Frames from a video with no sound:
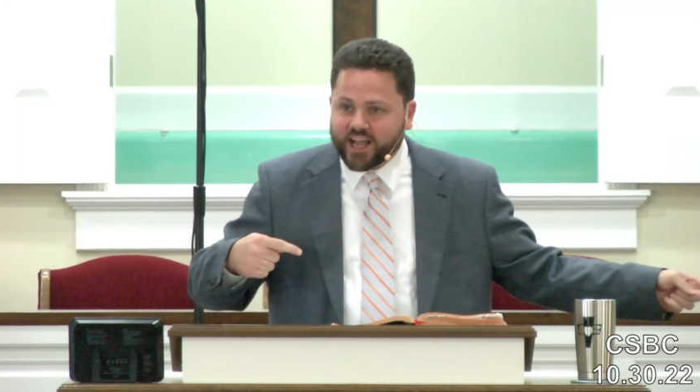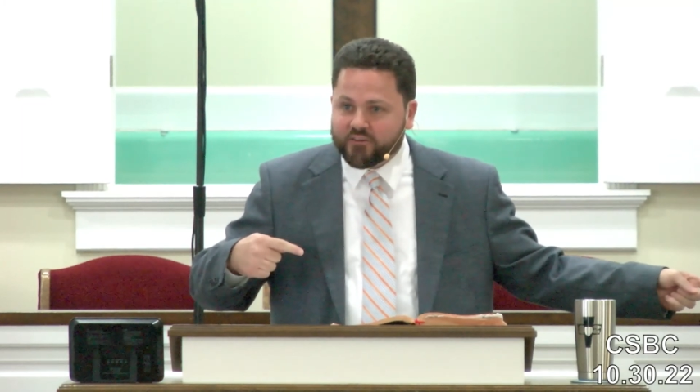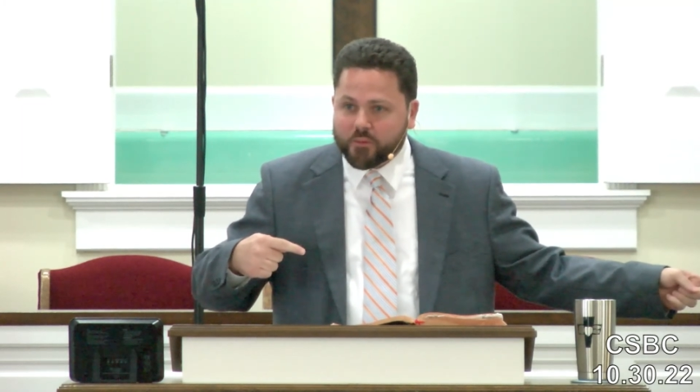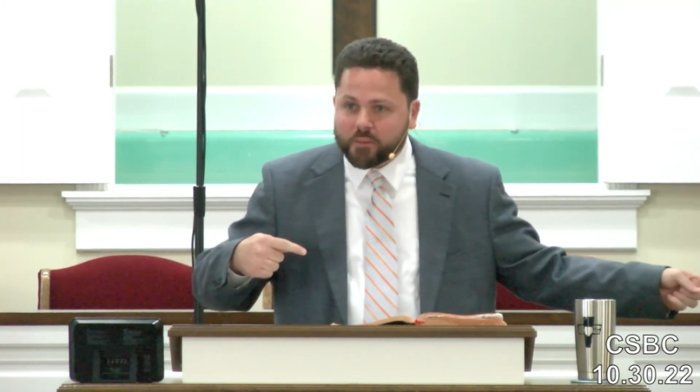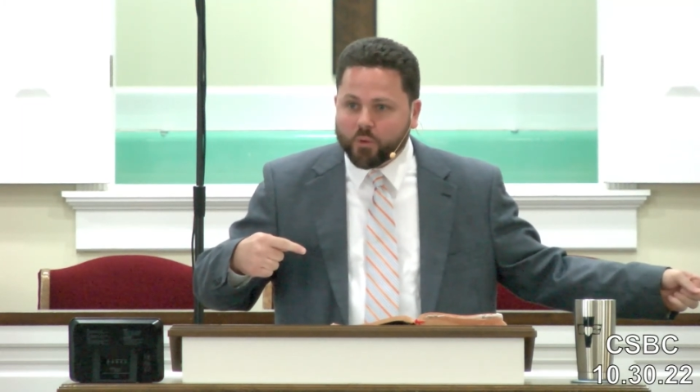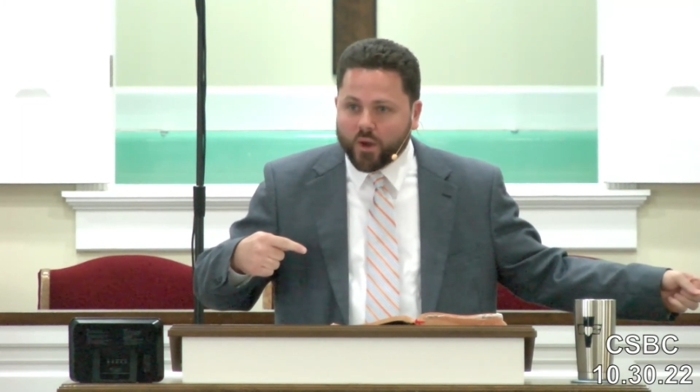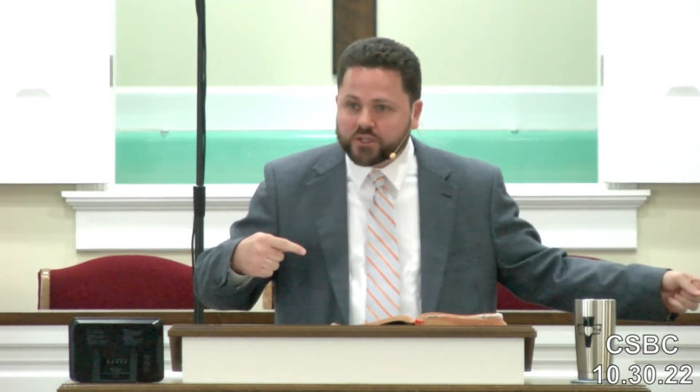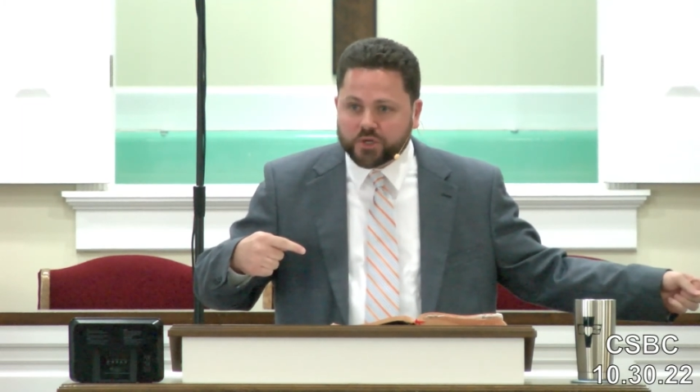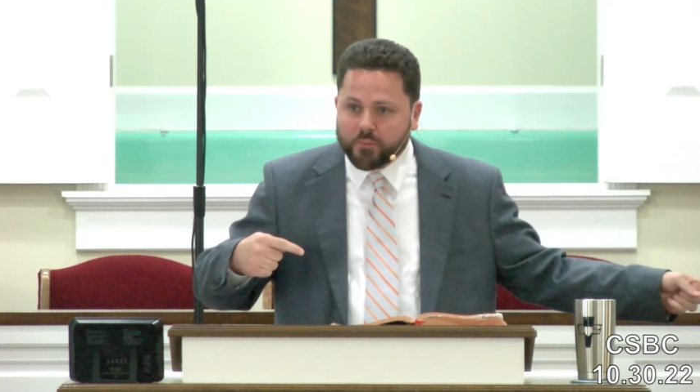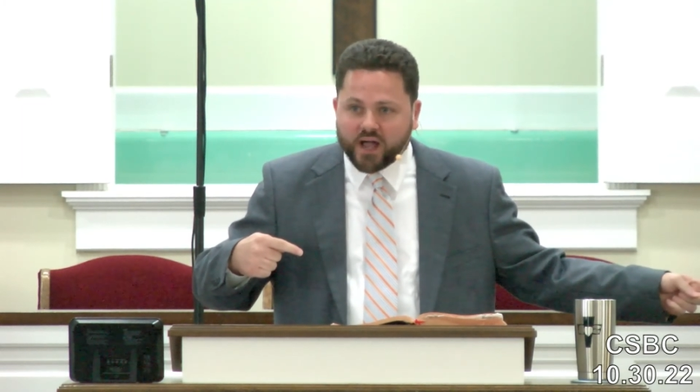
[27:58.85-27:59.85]
I remember
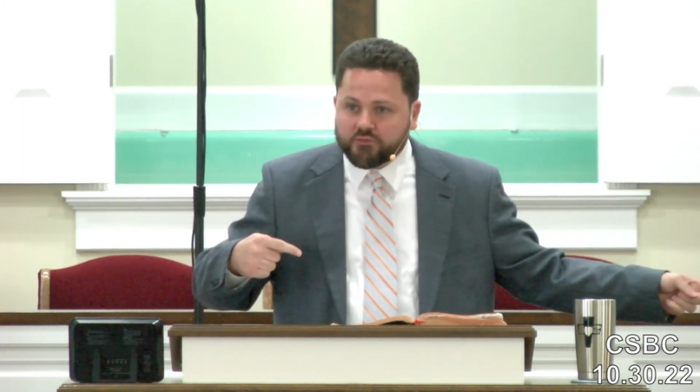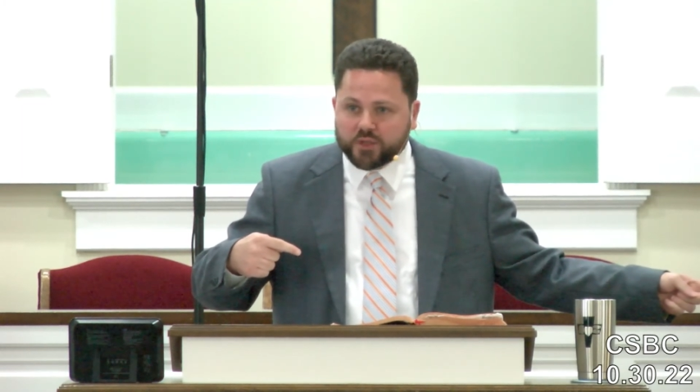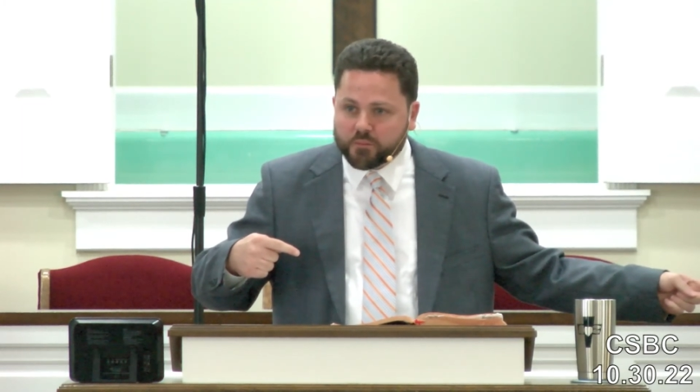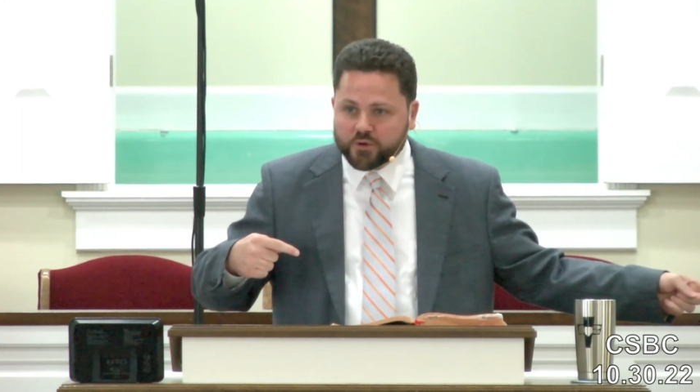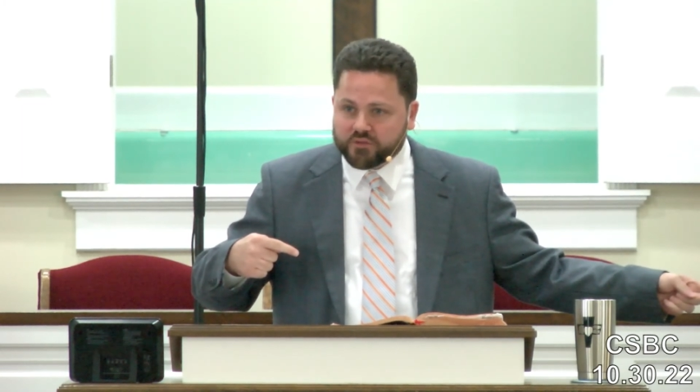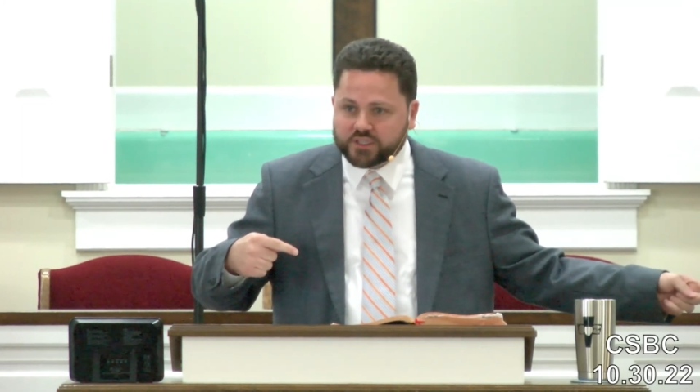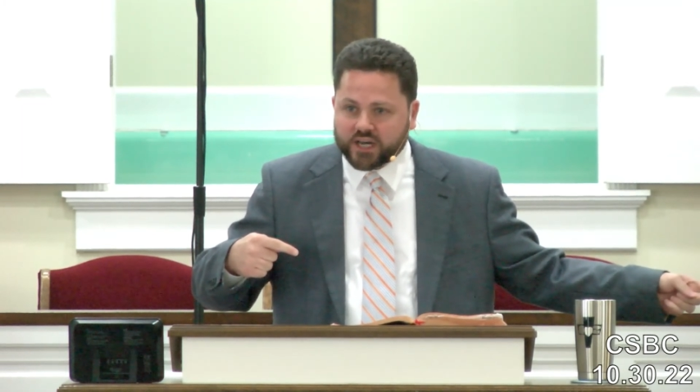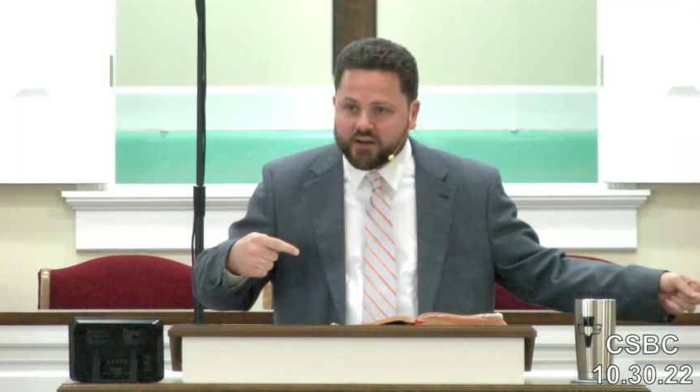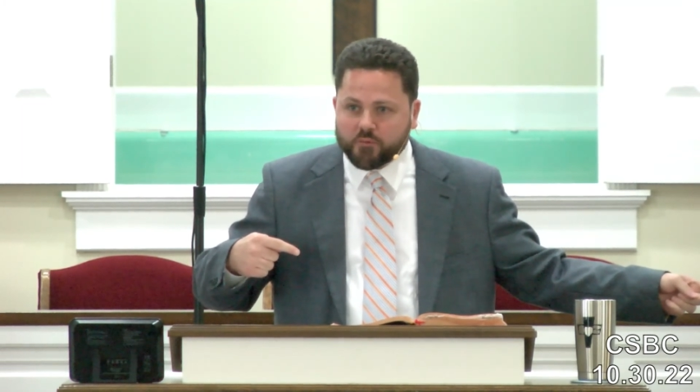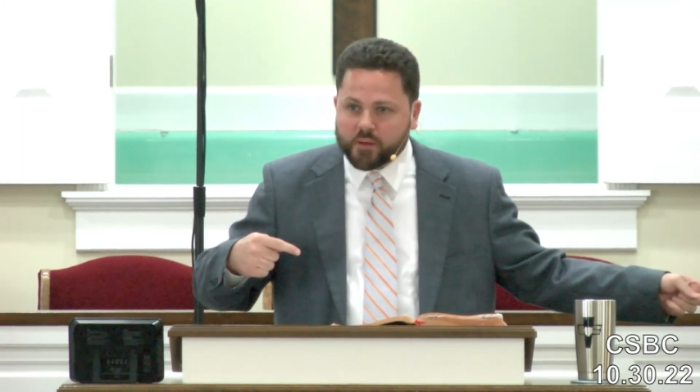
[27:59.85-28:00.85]
watching mafia movies.
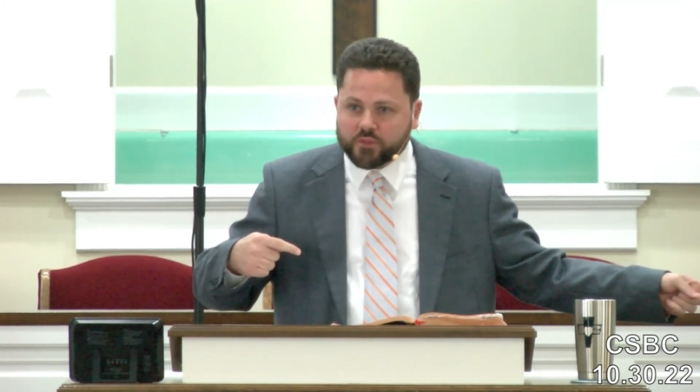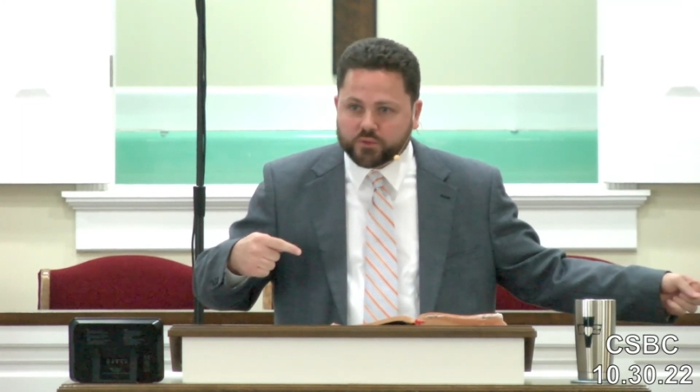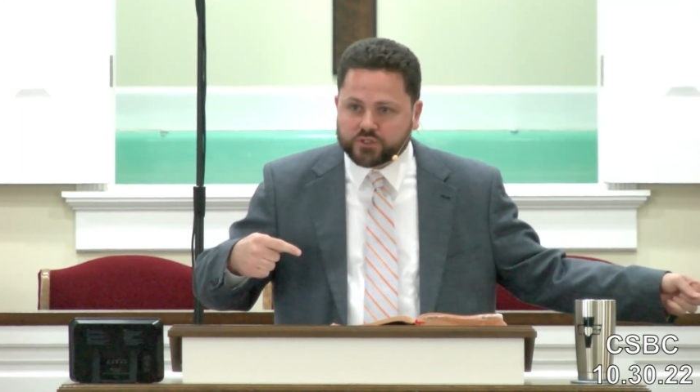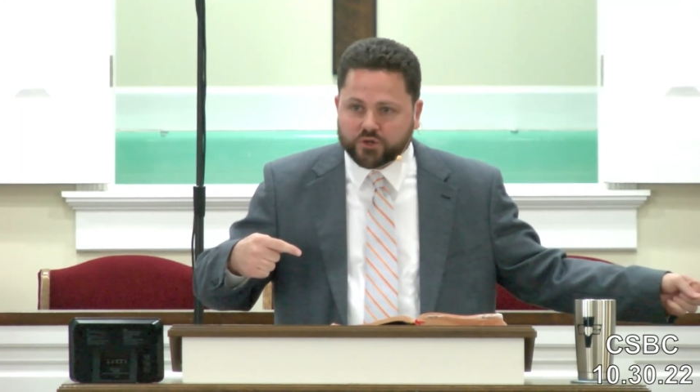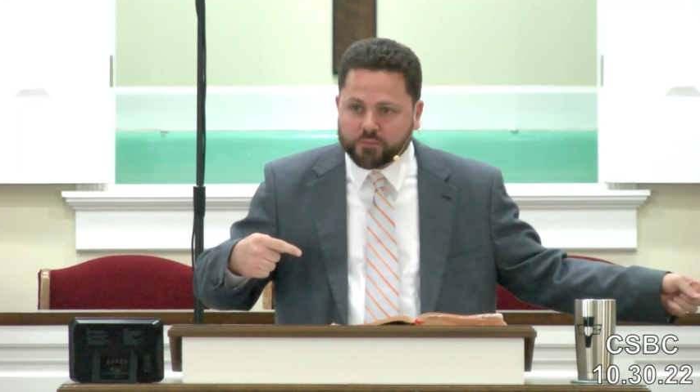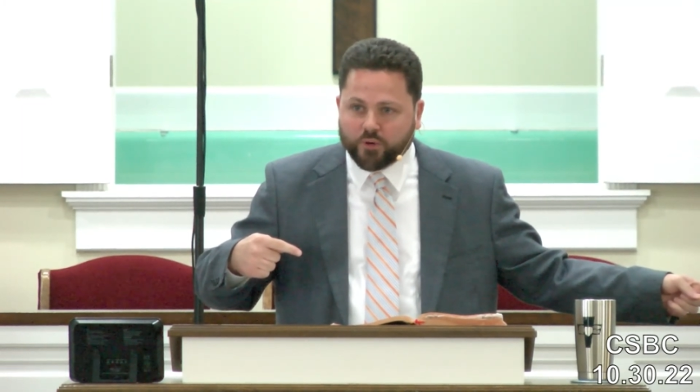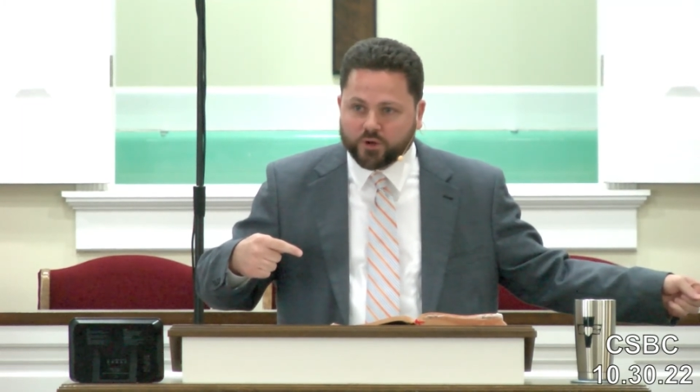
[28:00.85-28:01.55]
And I remember there was certain